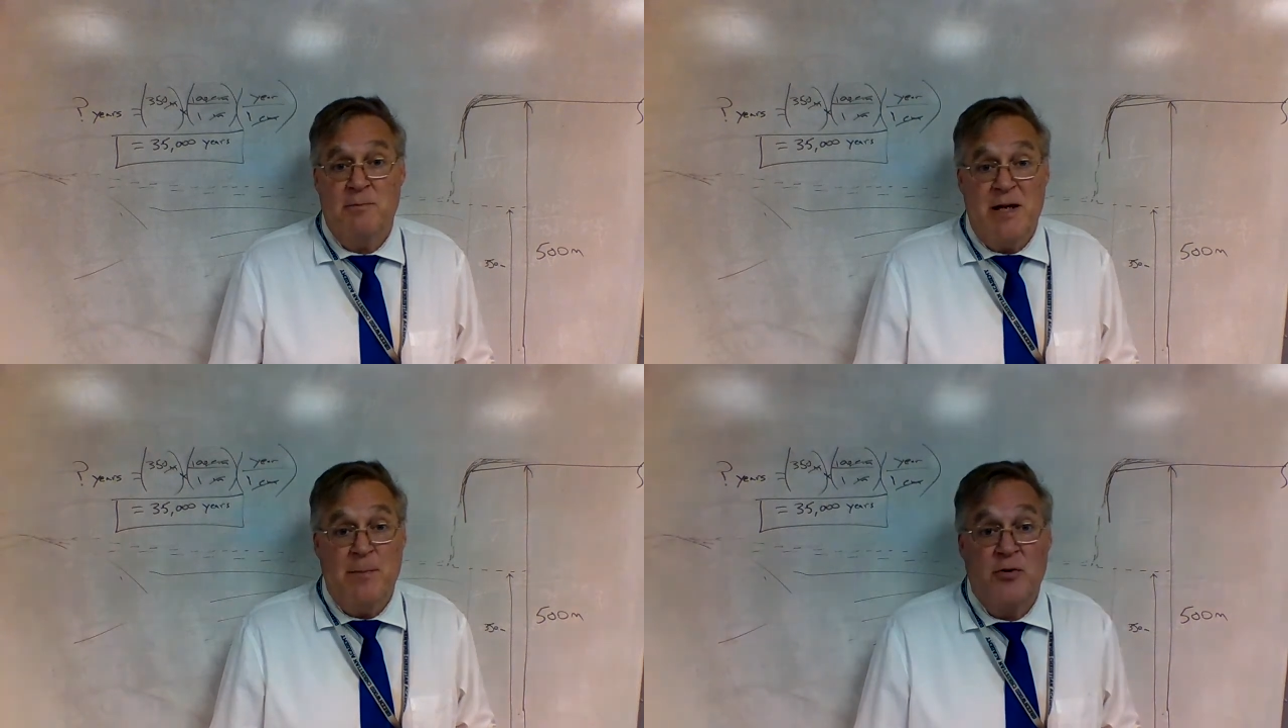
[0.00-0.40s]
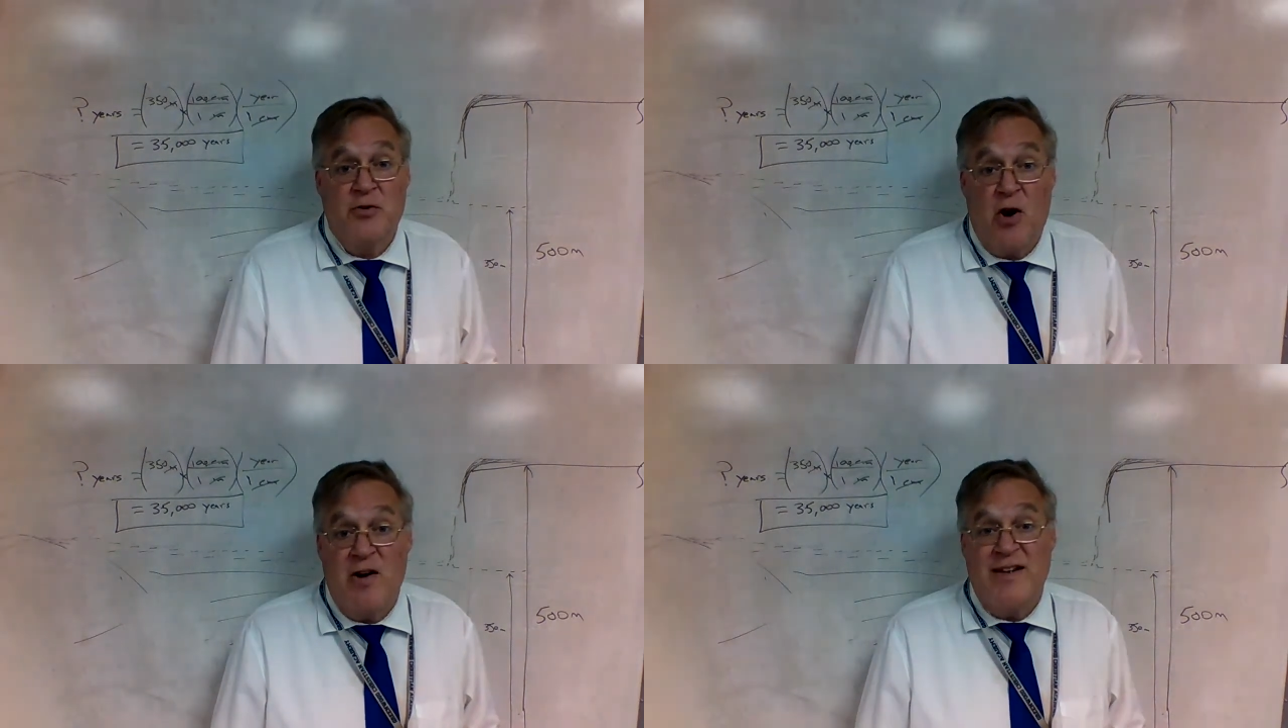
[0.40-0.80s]
People
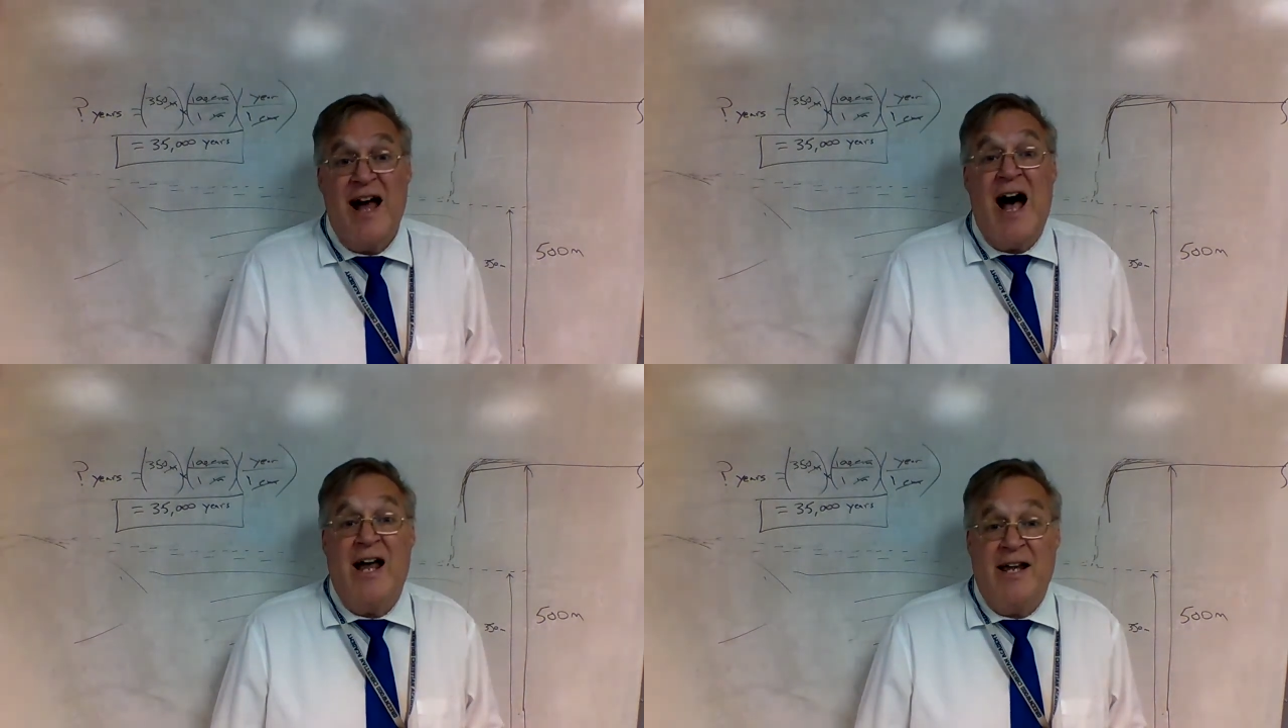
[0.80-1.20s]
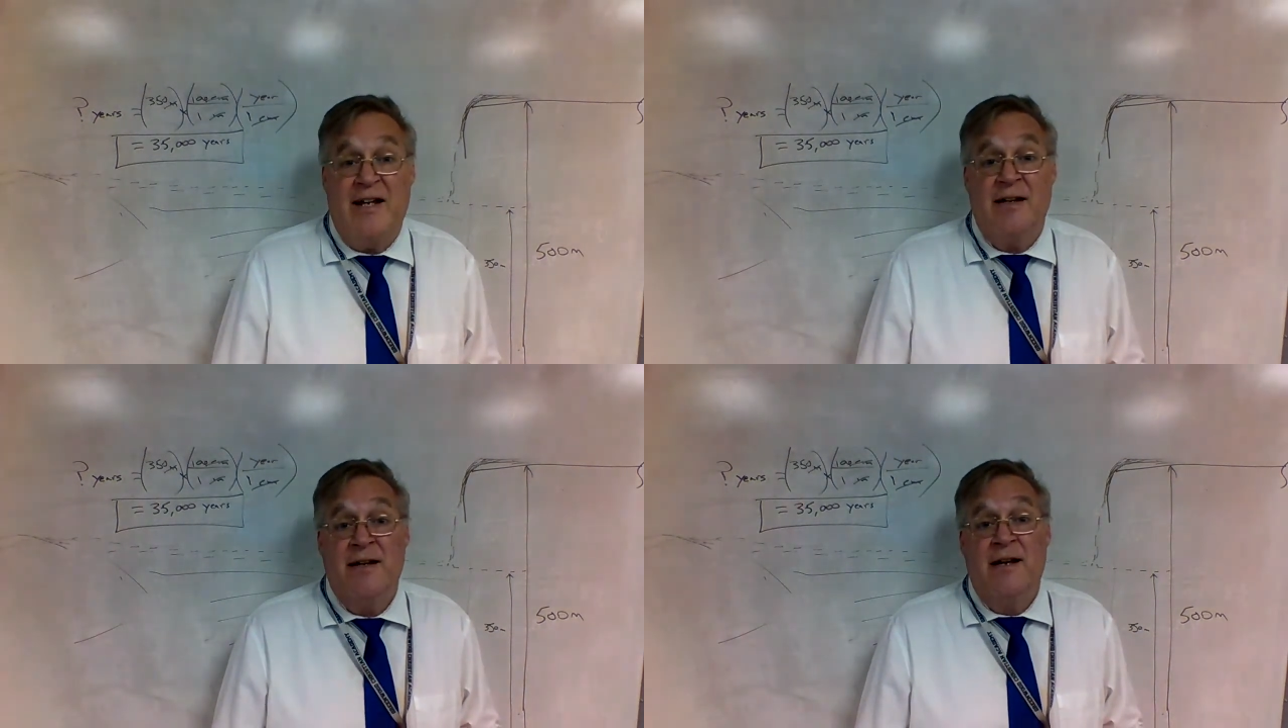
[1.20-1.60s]
start
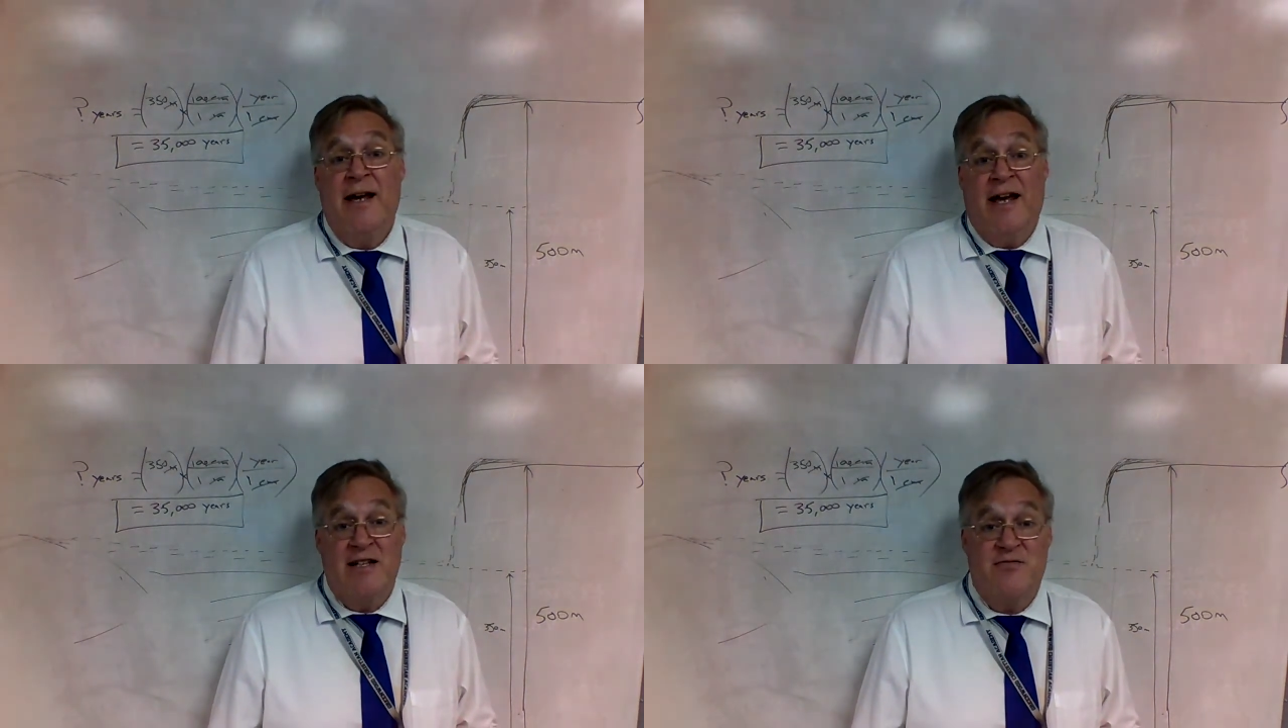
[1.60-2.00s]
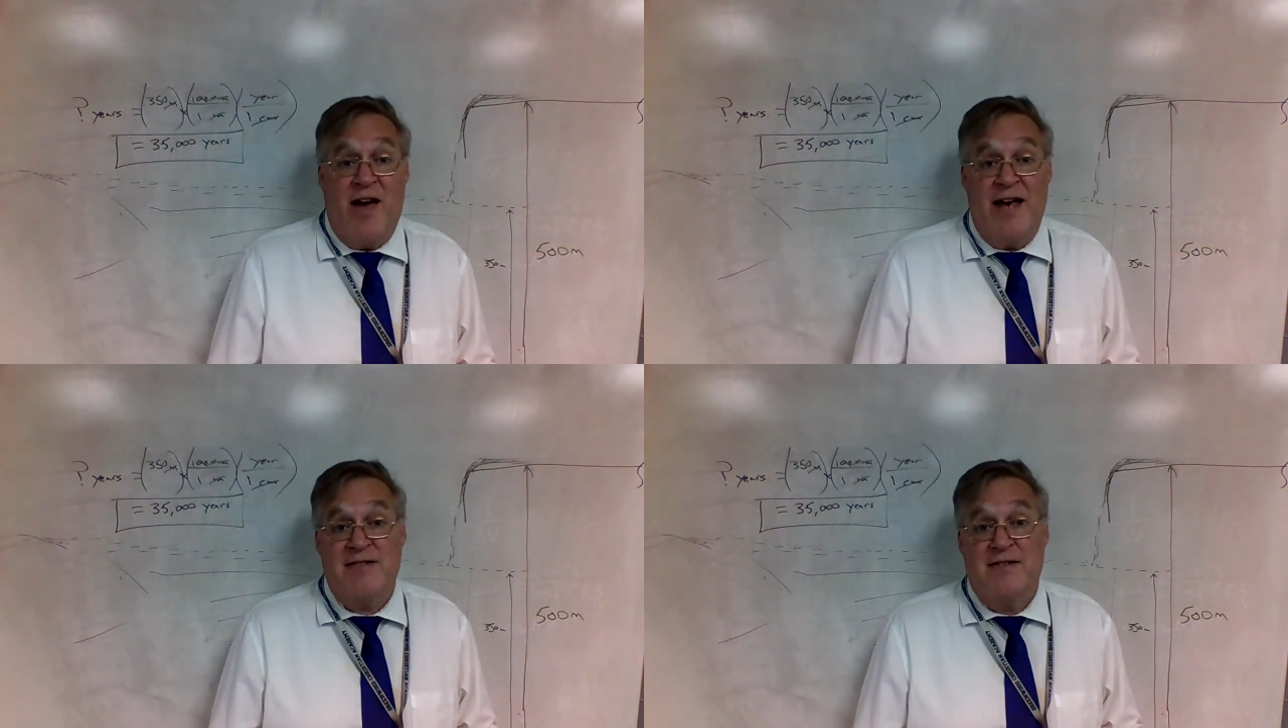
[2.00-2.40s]
dying as
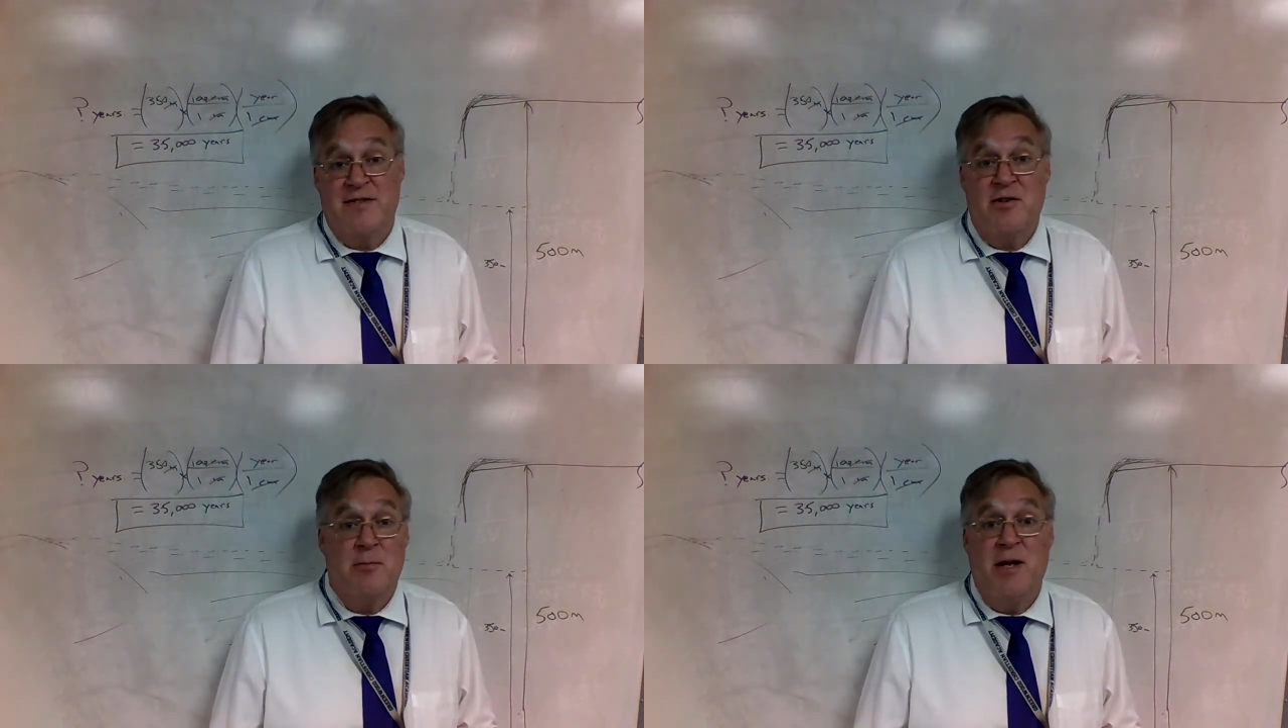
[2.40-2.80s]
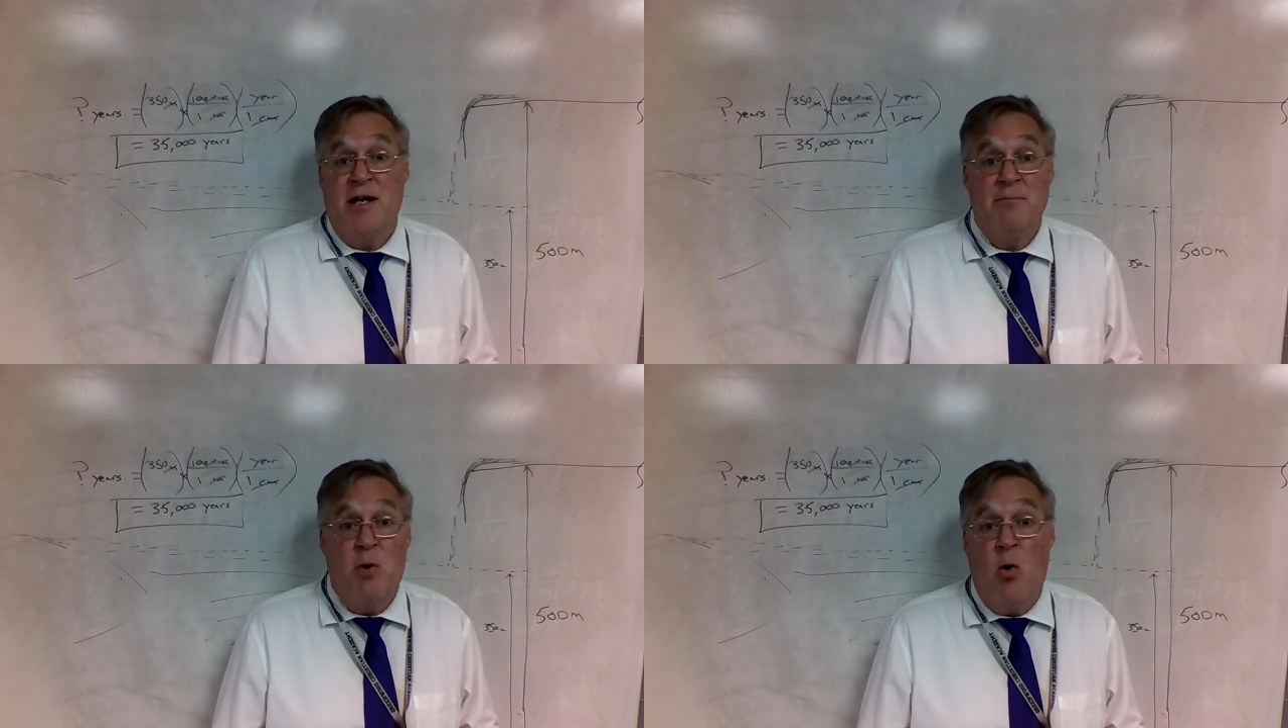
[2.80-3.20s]
fast as they're
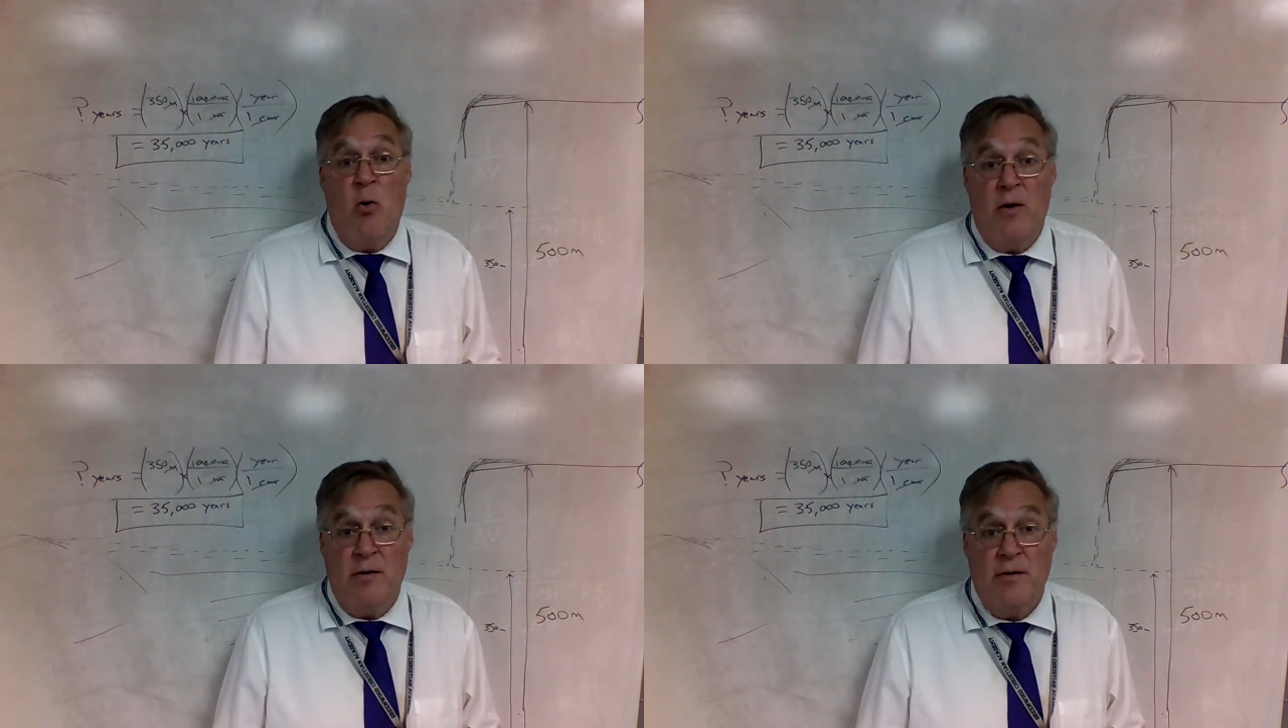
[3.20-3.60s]
being born,